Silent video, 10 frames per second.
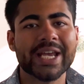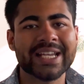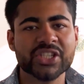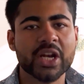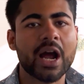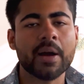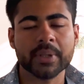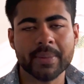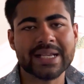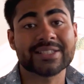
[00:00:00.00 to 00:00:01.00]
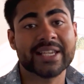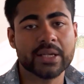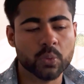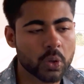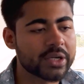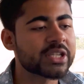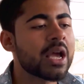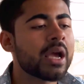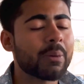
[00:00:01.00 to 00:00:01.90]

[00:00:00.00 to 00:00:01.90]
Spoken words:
engine optimized keywords